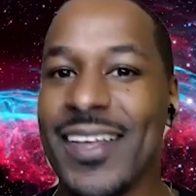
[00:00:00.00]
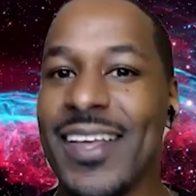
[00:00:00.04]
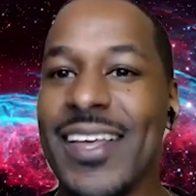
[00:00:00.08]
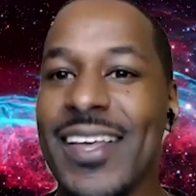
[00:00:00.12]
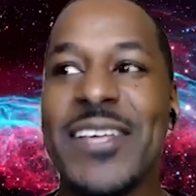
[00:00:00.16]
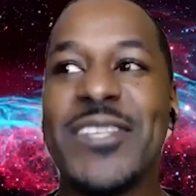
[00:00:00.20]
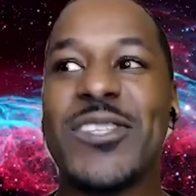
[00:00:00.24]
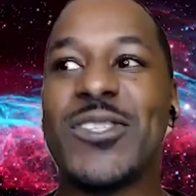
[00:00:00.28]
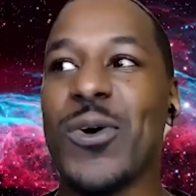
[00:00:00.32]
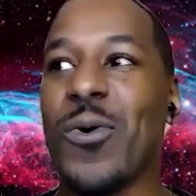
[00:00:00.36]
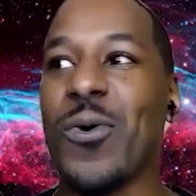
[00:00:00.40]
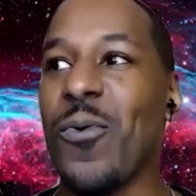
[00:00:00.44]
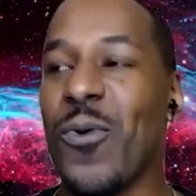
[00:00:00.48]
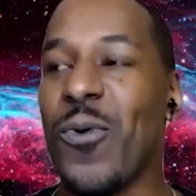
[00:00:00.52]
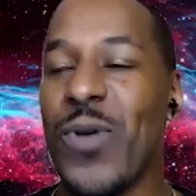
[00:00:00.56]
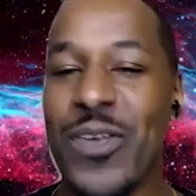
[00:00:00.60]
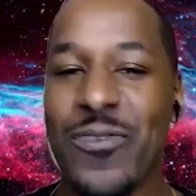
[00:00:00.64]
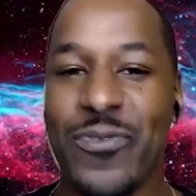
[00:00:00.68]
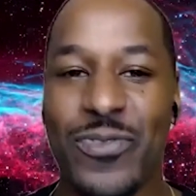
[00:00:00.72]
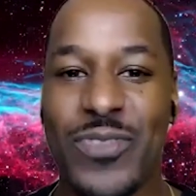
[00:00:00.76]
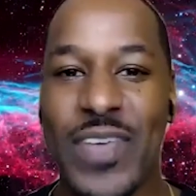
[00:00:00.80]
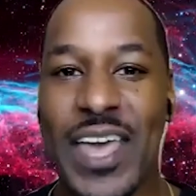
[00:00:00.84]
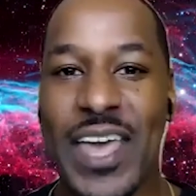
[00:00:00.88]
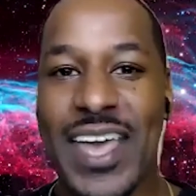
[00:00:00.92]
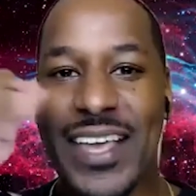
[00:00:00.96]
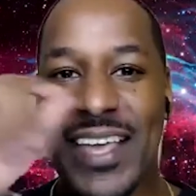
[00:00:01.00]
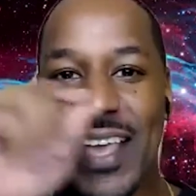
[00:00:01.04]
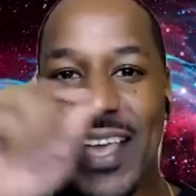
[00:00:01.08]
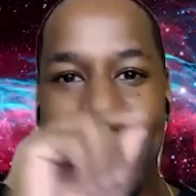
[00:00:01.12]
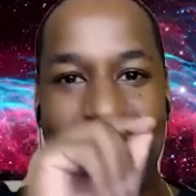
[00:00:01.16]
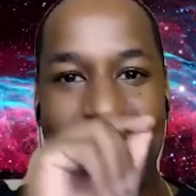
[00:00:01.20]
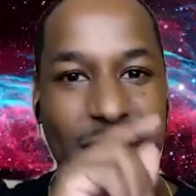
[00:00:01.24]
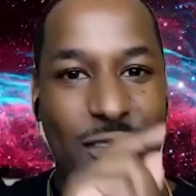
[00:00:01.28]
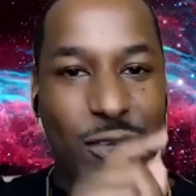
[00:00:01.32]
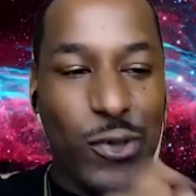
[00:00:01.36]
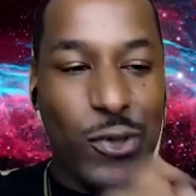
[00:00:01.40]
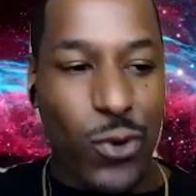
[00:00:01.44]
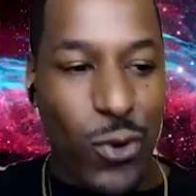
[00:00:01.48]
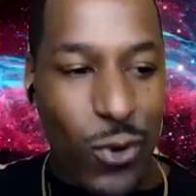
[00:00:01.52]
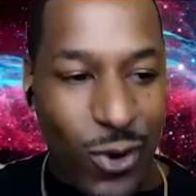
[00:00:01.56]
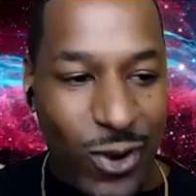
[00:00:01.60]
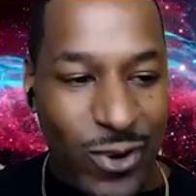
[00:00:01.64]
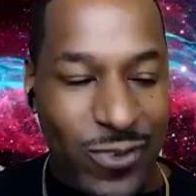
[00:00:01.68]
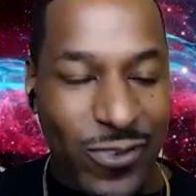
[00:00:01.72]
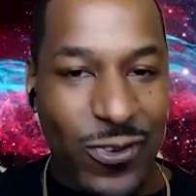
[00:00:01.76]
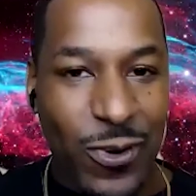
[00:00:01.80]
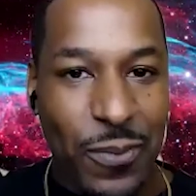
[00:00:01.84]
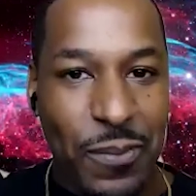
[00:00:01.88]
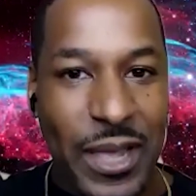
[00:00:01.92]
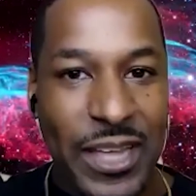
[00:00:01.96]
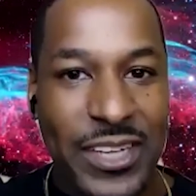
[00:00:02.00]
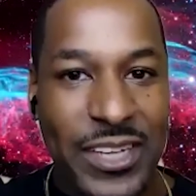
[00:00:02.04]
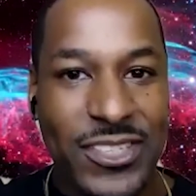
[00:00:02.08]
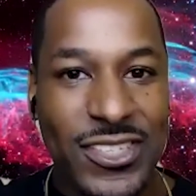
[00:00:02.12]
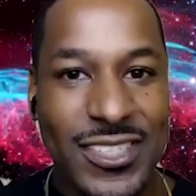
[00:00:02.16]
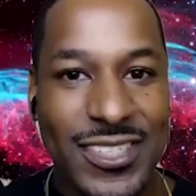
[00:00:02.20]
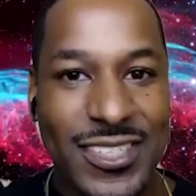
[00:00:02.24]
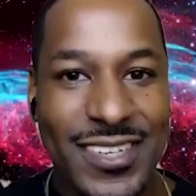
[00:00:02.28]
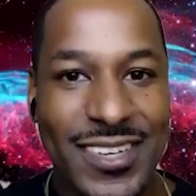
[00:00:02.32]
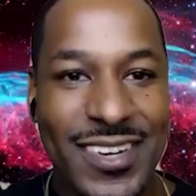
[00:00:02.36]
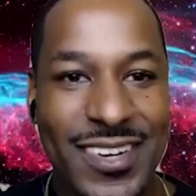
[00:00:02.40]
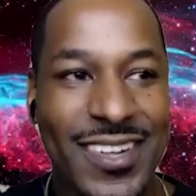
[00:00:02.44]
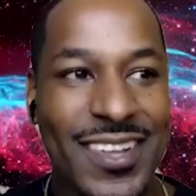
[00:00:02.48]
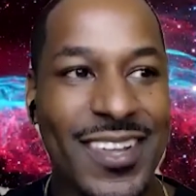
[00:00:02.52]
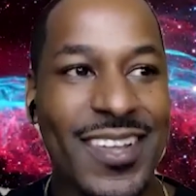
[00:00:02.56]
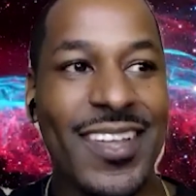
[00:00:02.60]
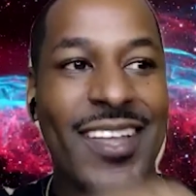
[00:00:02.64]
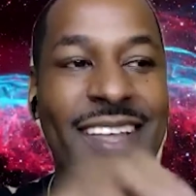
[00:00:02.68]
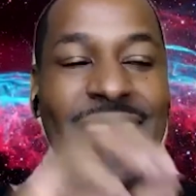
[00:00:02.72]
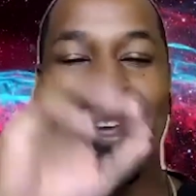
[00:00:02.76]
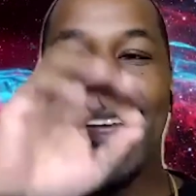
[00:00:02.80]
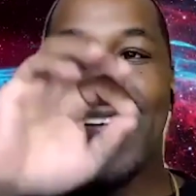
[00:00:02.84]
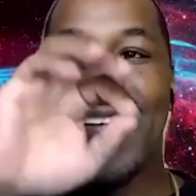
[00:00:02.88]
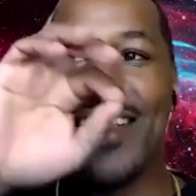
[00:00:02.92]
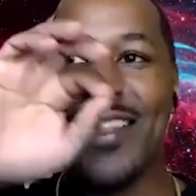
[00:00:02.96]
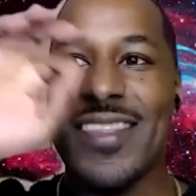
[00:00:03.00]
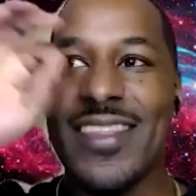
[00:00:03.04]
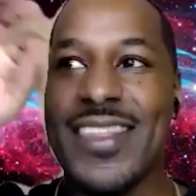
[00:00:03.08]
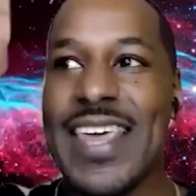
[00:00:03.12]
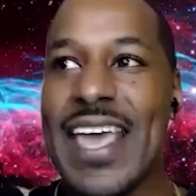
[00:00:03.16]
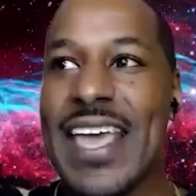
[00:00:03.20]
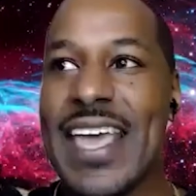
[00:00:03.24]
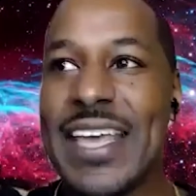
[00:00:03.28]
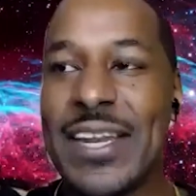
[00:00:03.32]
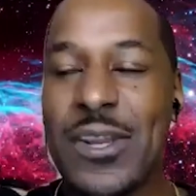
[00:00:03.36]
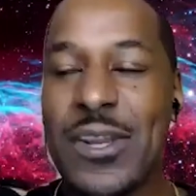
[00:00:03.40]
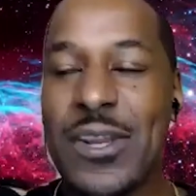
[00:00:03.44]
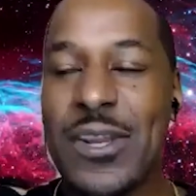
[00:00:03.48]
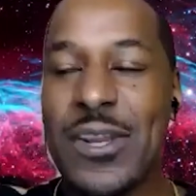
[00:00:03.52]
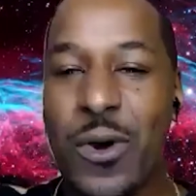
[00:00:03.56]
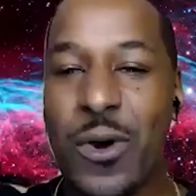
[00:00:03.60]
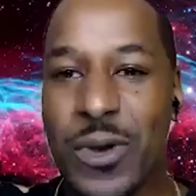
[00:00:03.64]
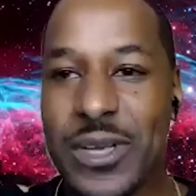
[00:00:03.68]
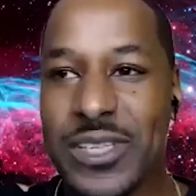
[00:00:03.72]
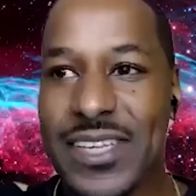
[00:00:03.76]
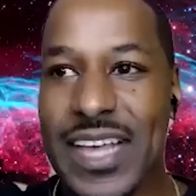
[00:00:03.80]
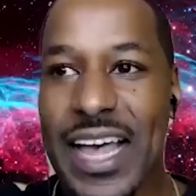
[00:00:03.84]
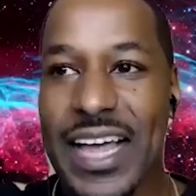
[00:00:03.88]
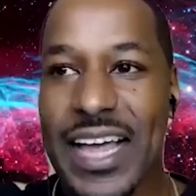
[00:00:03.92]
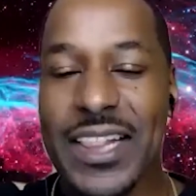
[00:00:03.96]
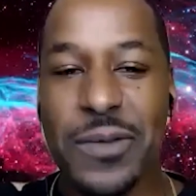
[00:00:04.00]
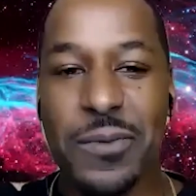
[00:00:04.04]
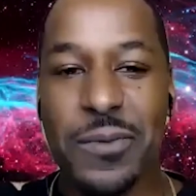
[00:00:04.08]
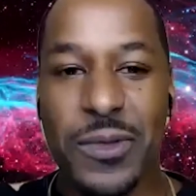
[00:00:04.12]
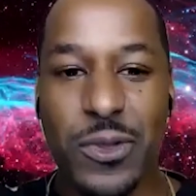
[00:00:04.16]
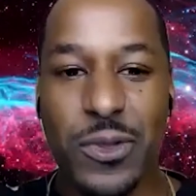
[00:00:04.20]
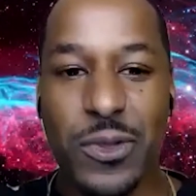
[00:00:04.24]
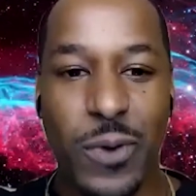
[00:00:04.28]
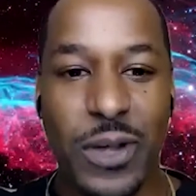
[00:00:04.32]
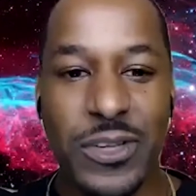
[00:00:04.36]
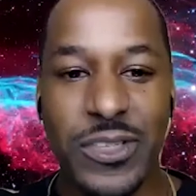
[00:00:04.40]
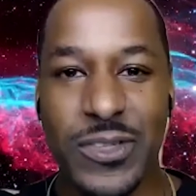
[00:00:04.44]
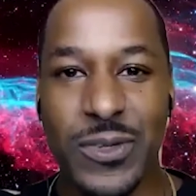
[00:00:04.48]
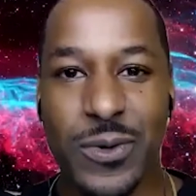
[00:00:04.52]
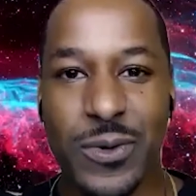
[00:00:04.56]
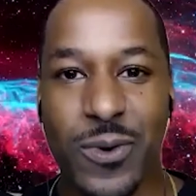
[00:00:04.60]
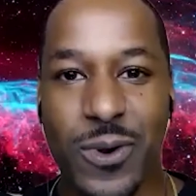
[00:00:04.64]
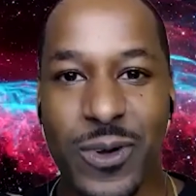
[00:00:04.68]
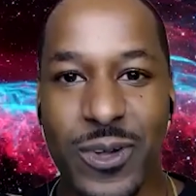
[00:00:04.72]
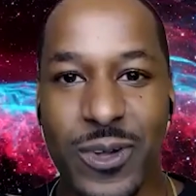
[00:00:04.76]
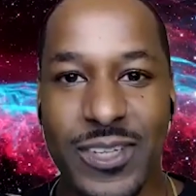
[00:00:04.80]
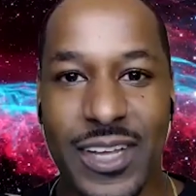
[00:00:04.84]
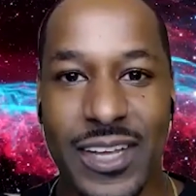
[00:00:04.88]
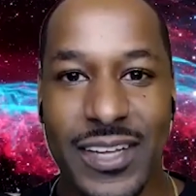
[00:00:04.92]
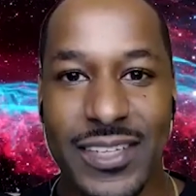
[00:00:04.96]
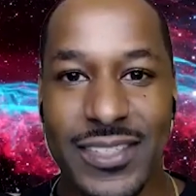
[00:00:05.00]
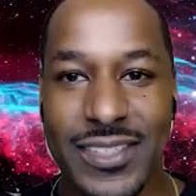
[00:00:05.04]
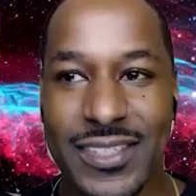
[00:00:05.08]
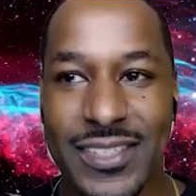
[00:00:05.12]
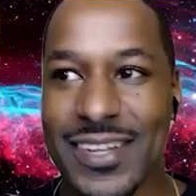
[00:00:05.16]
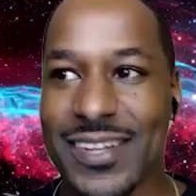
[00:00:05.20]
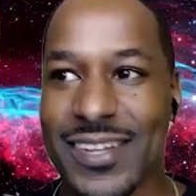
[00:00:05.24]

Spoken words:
So if they get your information, they know exactly what the rest of the world does.